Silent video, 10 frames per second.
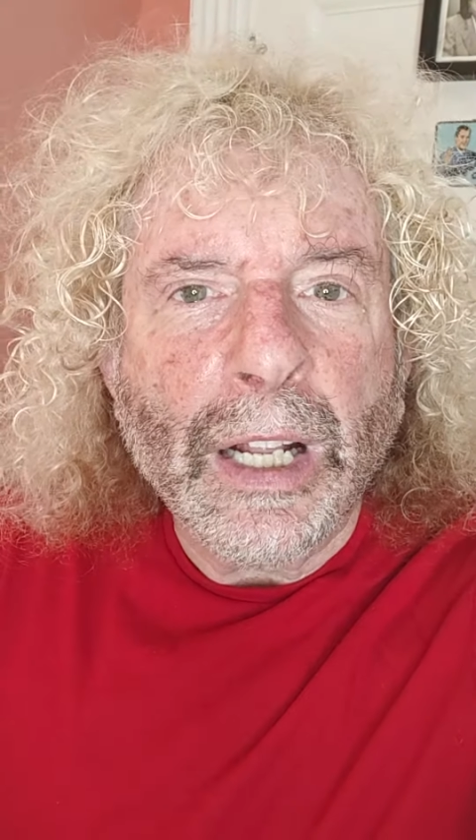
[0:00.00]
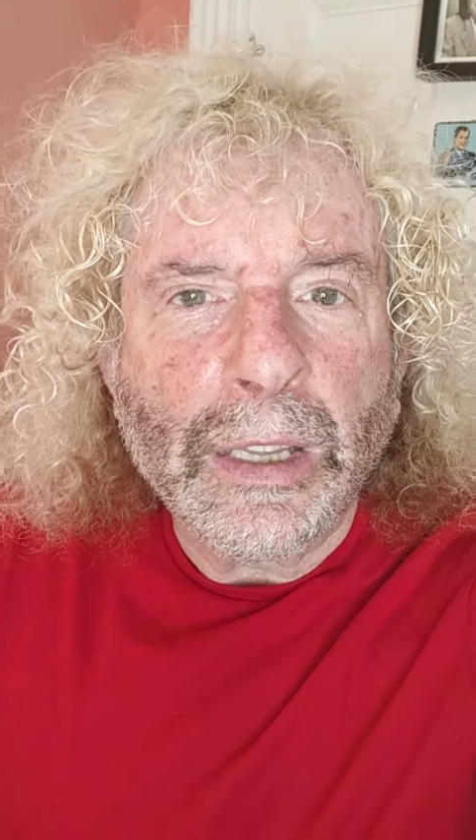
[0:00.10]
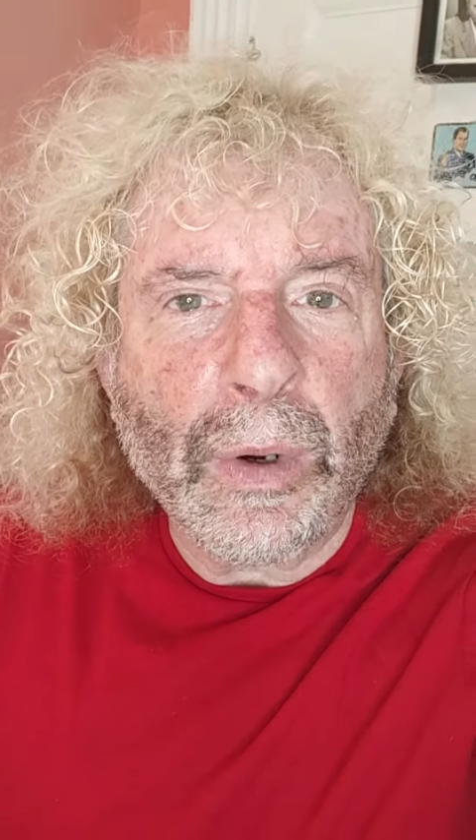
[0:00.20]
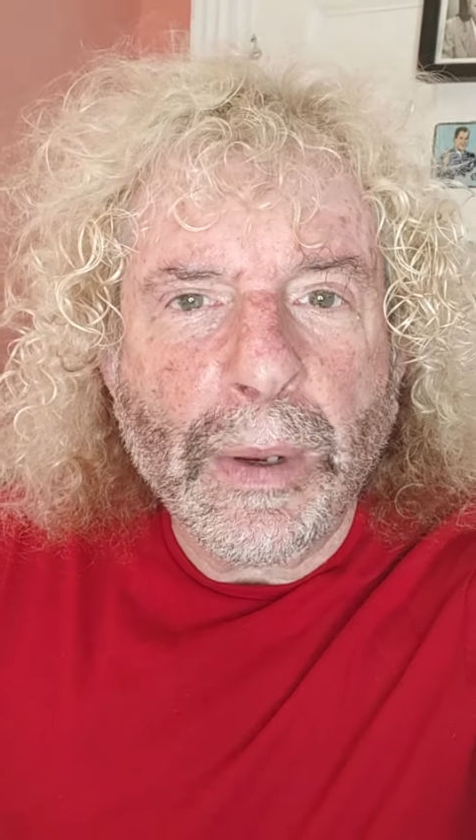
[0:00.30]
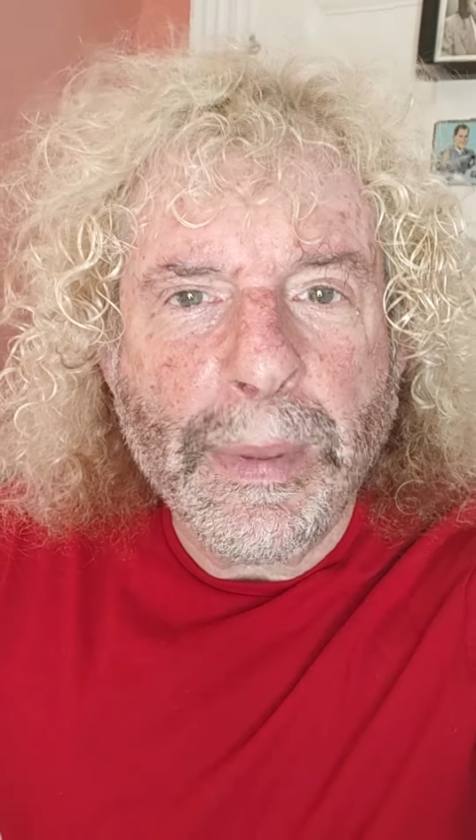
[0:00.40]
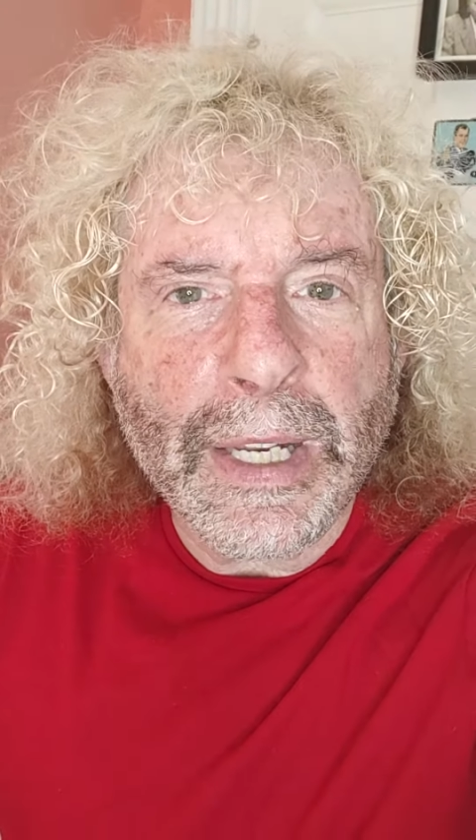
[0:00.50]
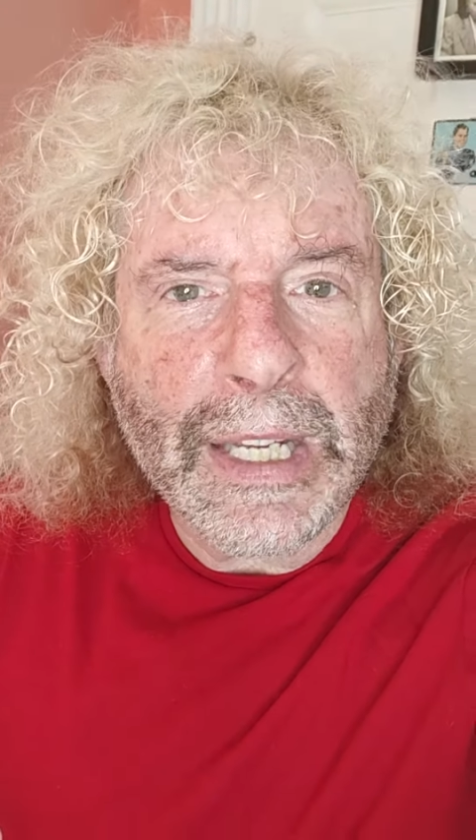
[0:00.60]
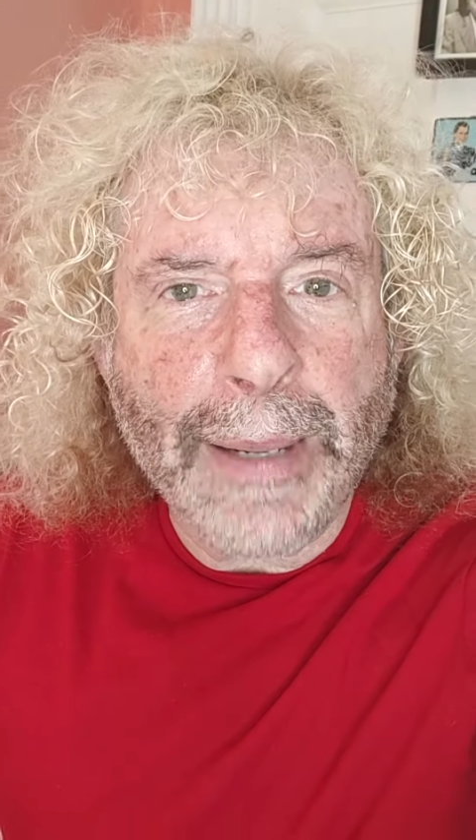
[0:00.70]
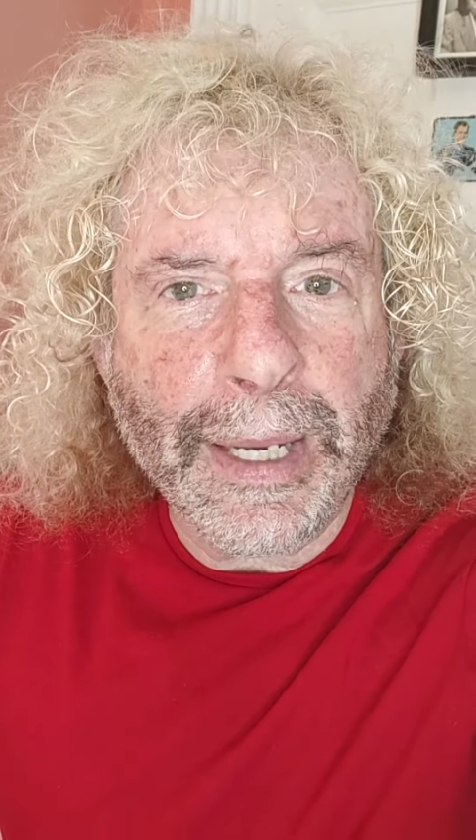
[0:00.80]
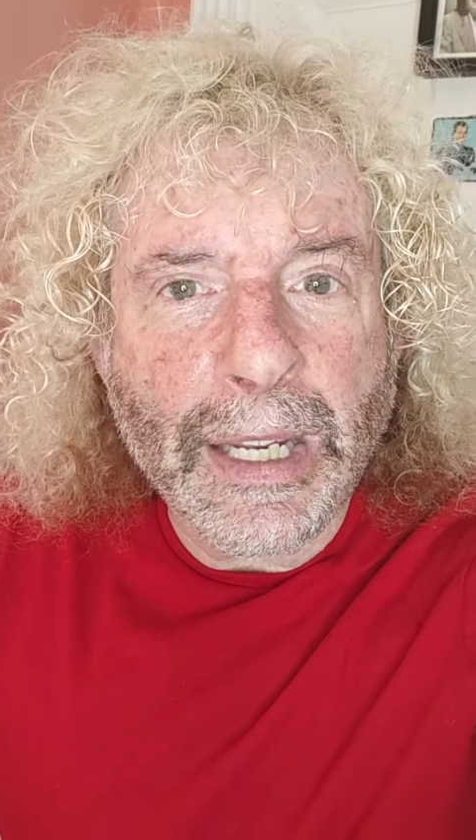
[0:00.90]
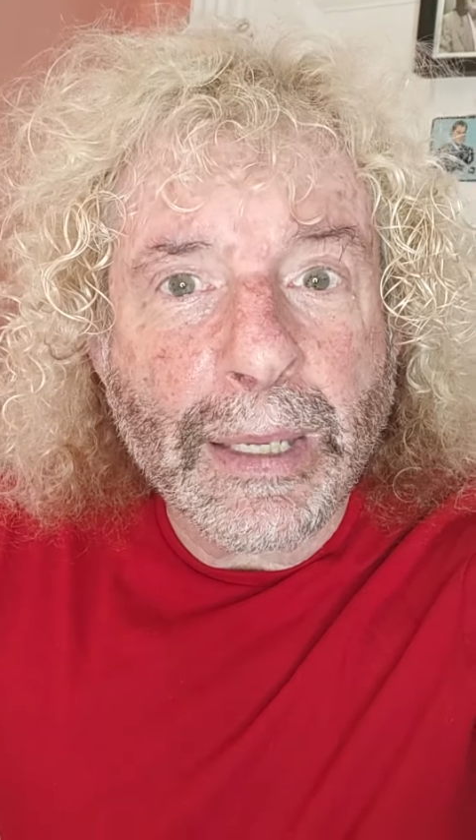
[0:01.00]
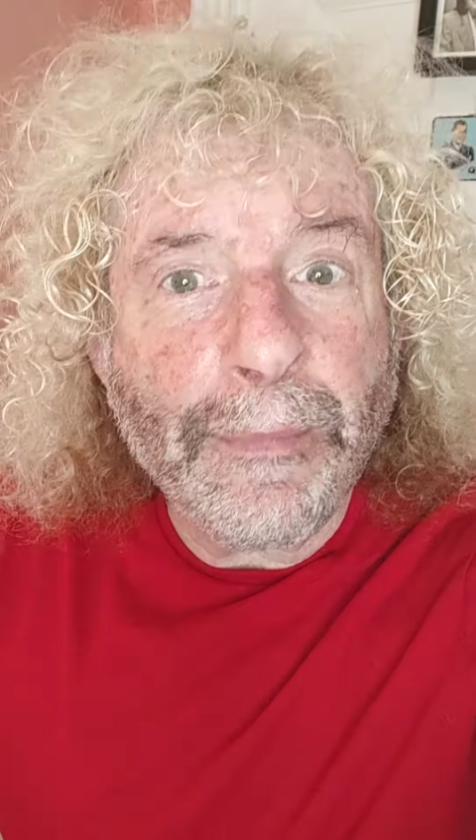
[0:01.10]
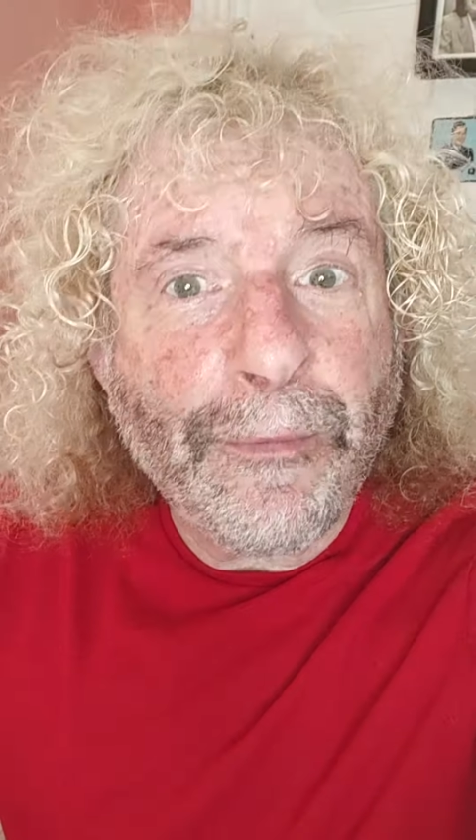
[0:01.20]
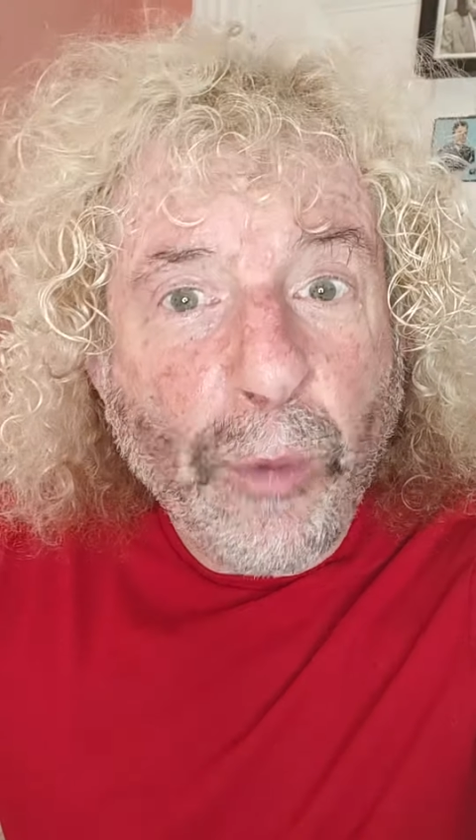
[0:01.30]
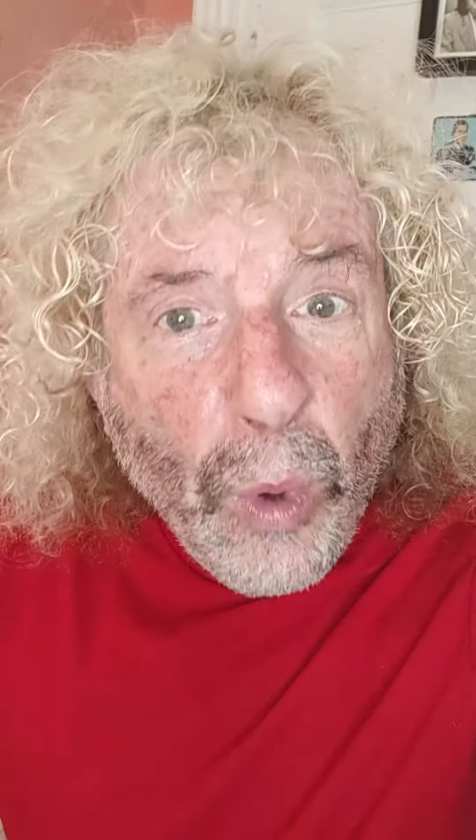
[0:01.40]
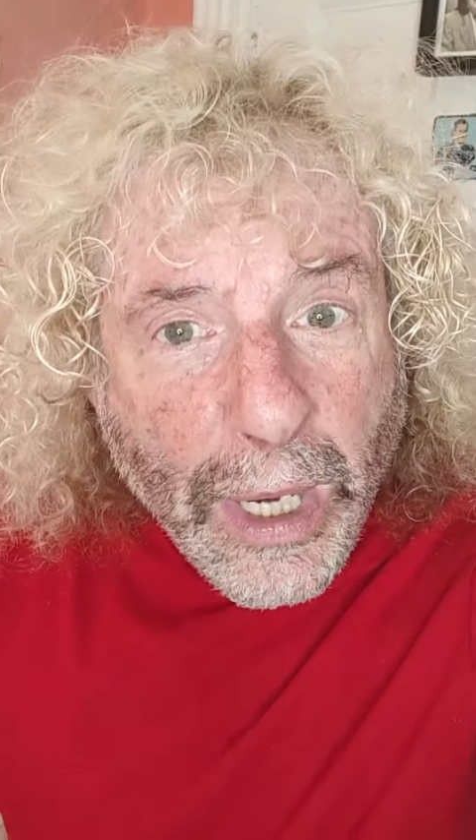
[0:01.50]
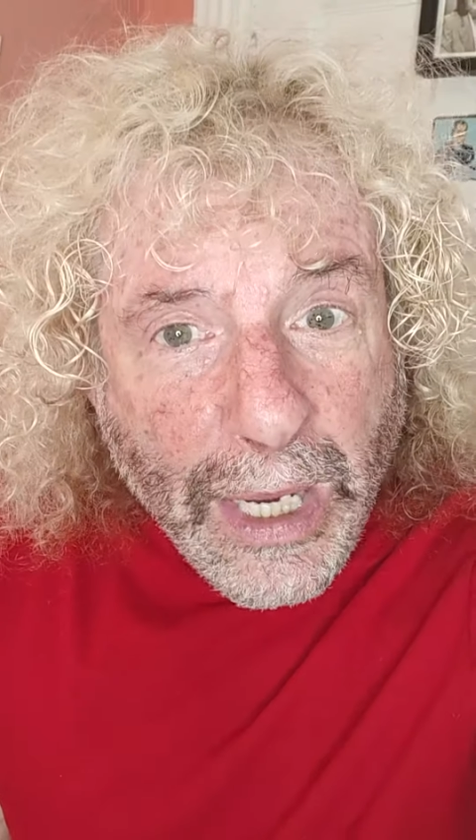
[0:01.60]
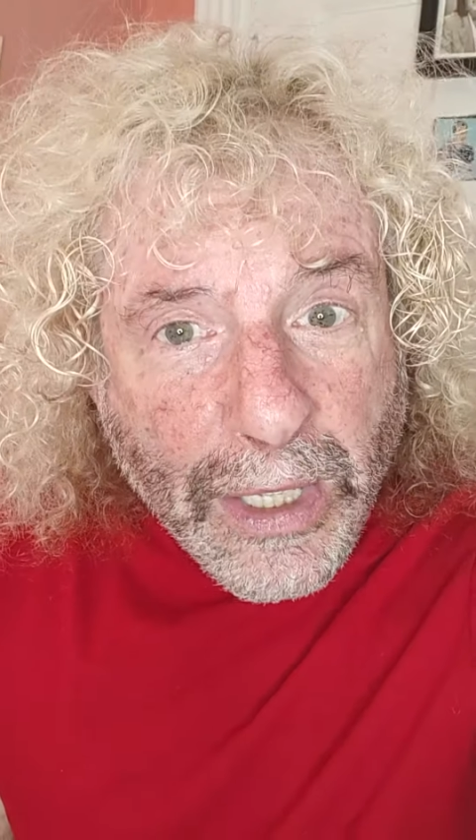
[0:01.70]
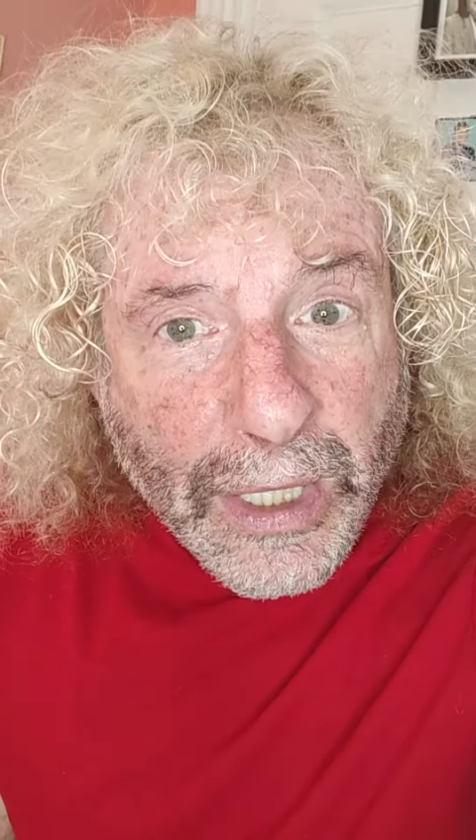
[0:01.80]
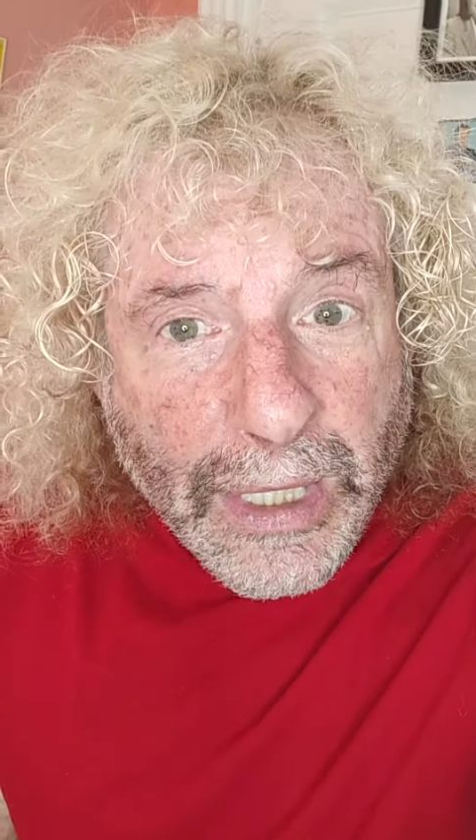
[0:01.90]
low and mid 70s, some
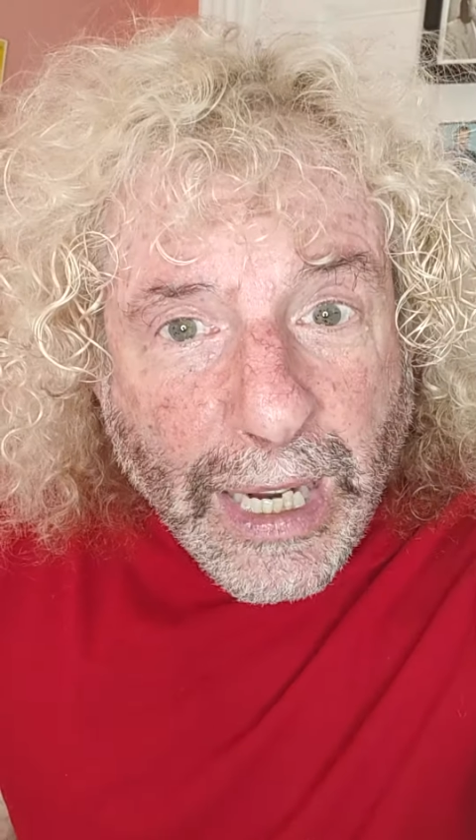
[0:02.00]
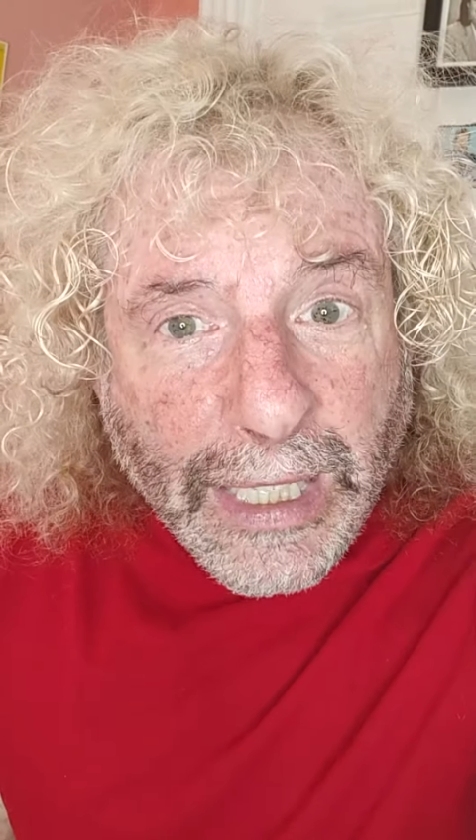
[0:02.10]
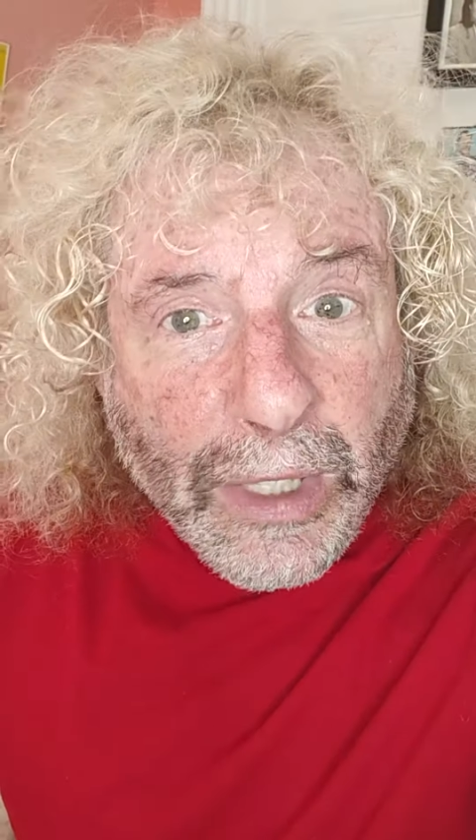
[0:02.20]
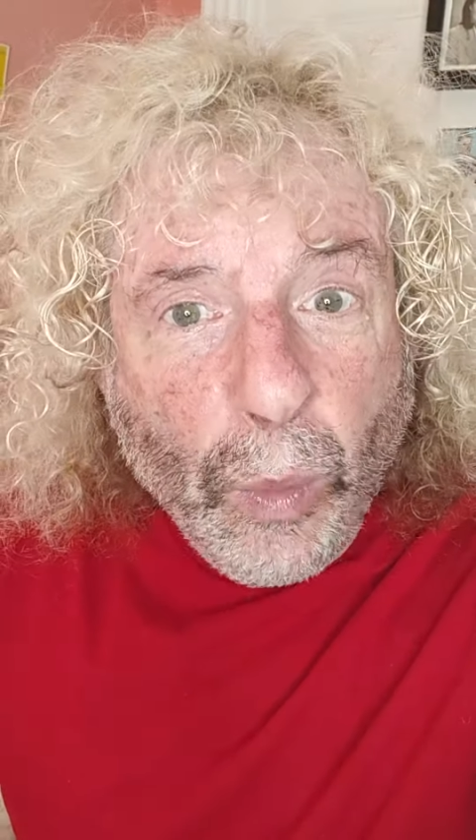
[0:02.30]
40s at night.